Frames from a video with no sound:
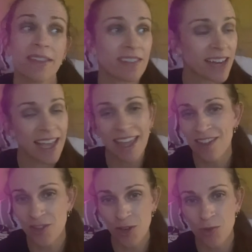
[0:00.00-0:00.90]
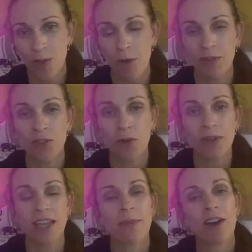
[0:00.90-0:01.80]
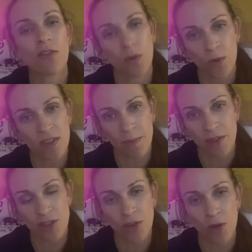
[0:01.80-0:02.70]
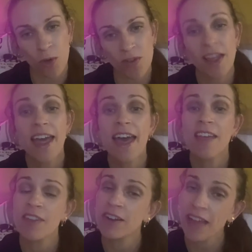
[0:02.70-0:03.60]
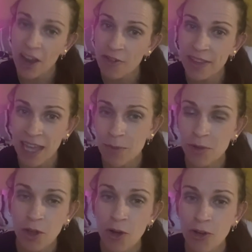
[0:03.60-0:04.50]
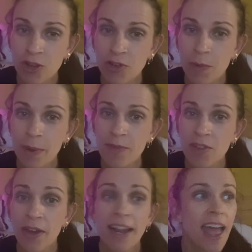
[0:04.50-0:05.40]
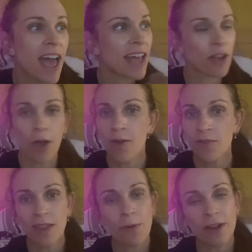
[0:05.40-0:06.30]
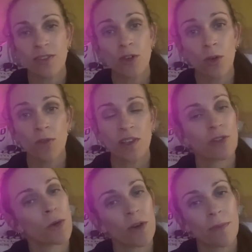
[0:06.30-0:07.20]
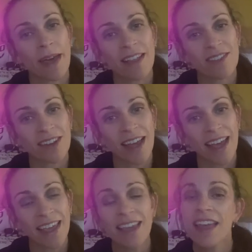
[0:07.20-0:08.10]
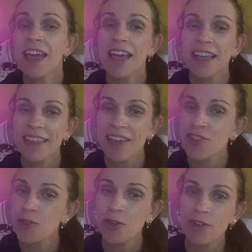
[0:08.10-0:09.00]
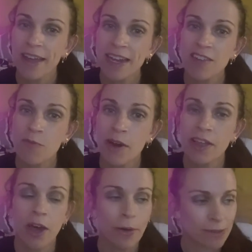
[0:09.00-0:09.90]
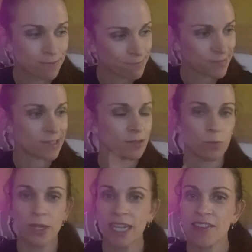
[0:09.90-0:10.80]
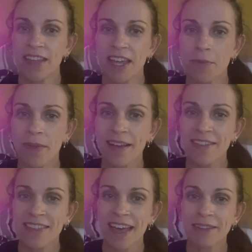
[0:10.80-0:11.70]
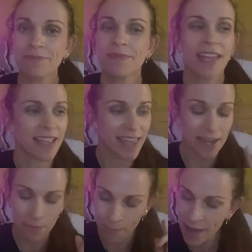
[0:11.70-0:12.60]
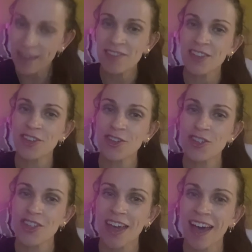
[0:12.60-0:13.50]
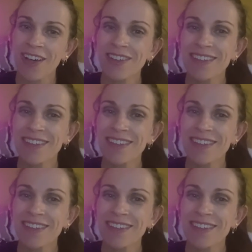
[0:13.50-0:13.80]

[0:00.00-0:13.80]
today, as usual, I'll be talking about four submission calls that are currently up on the Horror Tree website. And hopefully one of the calls I talk about today gets your creative brain going. We need to get amongst that and get amongst it you shall.